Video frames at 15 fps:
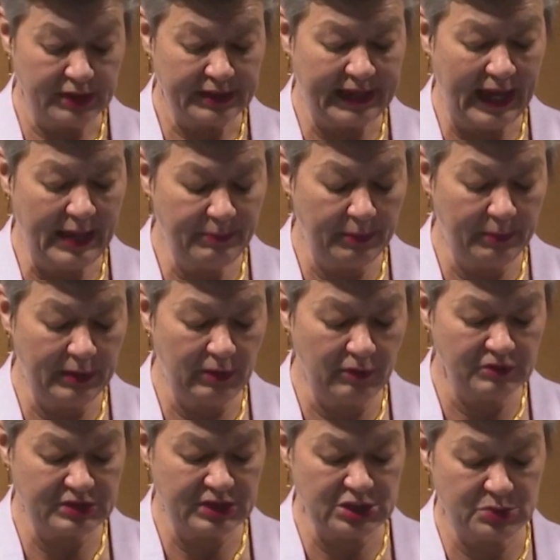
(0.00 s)
capable
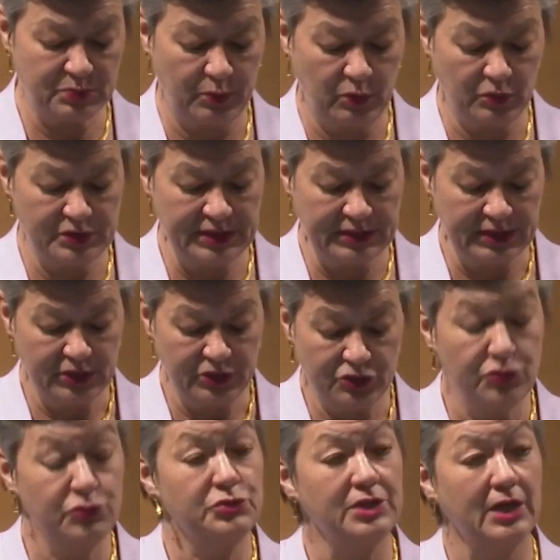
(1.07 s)
of transporting
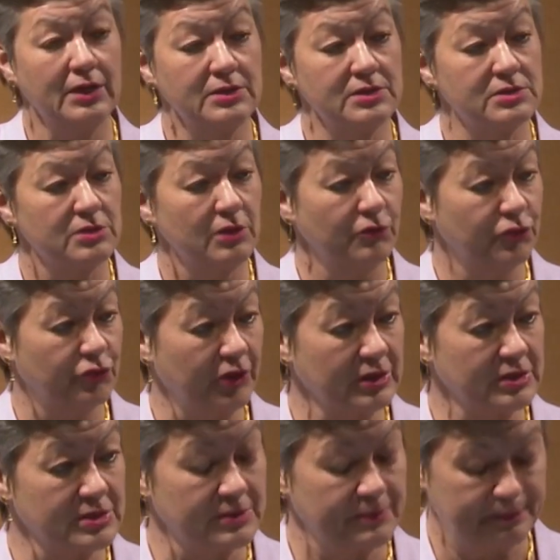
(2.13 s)
2 tons of
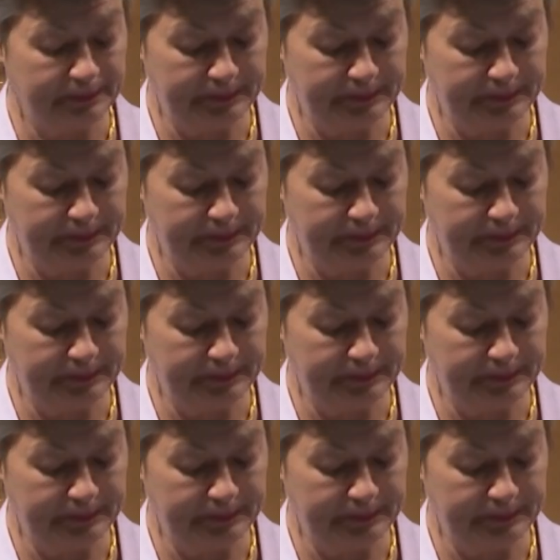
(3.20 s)
drugs.